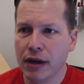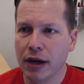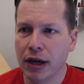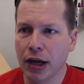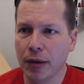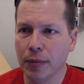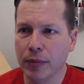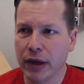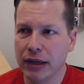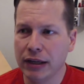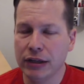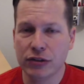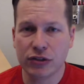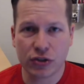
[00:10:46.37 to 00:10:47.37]
And
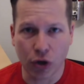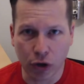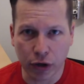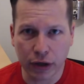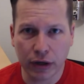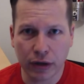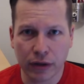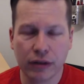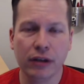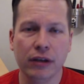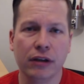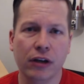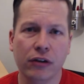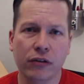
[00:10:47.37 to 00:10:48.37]
he started
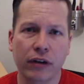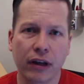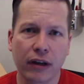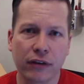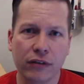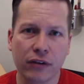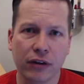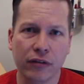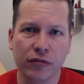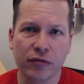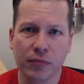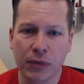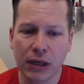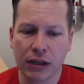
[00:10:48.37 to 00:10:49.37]
the 100 Days
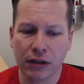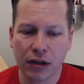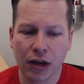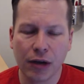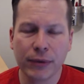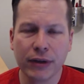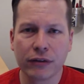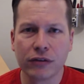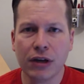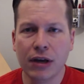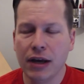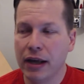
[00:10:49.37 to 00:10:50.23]
of Making Comics.